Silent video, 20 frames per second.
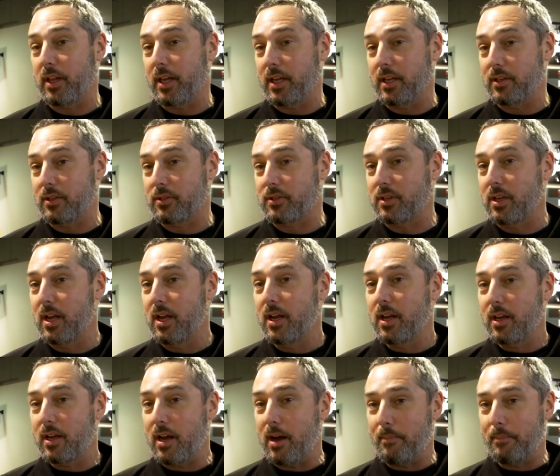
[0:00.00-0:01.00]
these
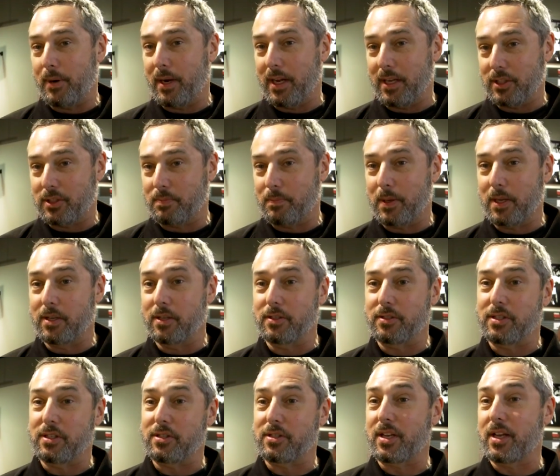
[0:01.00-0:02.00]
companies because
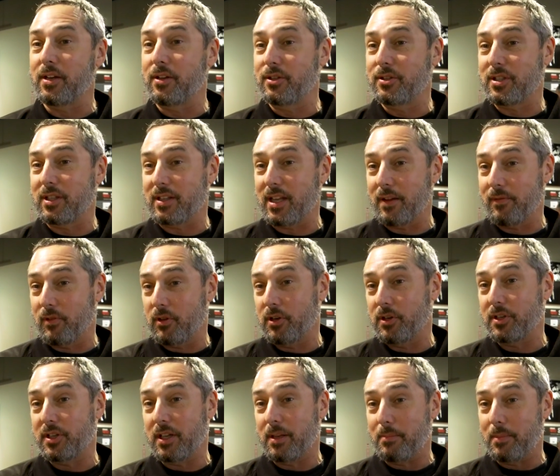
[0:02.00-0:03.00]
the skills that they've
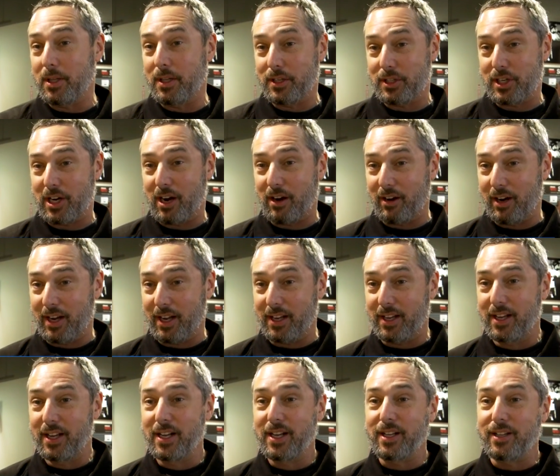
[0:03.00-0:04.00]
learned in the military,
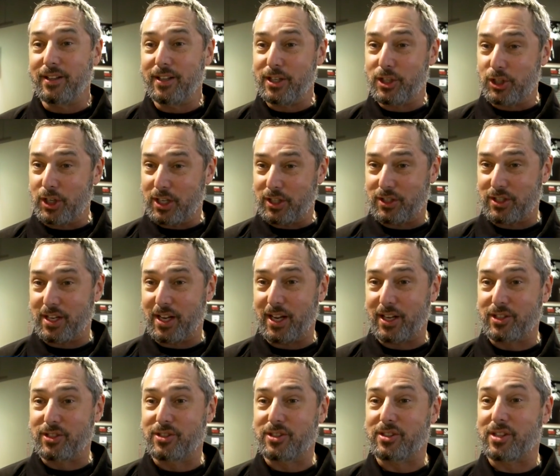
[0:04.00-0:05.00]

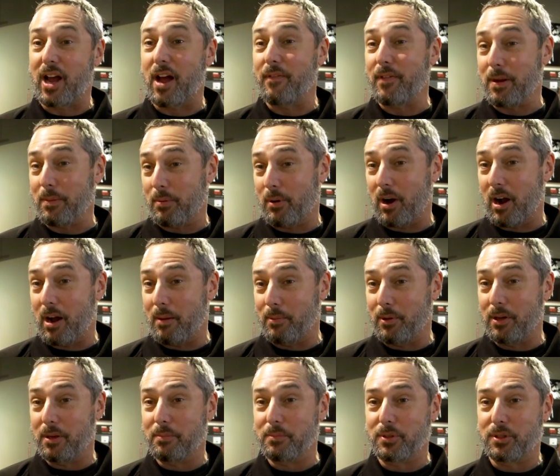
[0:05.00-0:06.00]
logistics, solving
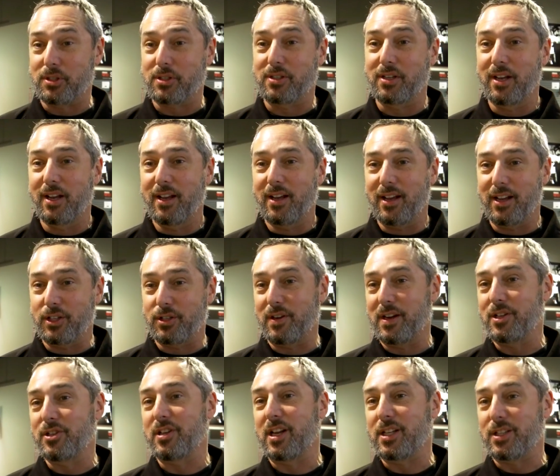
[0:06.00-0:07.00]
problems,
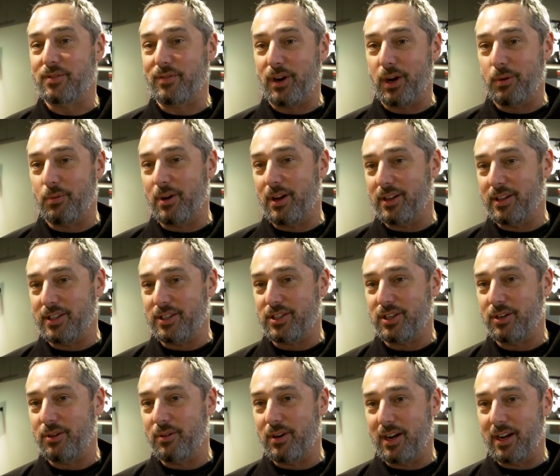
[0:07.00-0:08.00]
translates very well
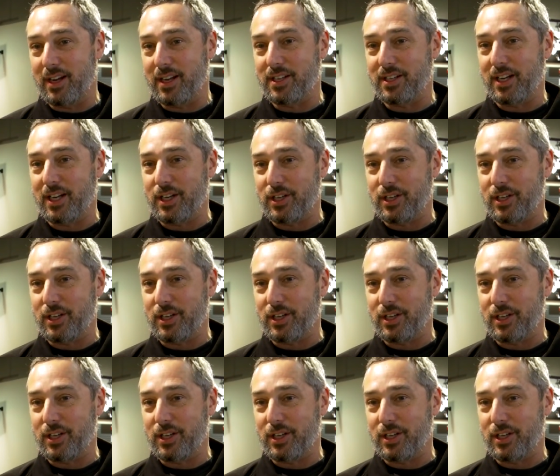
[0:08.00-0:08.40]
into, uh, into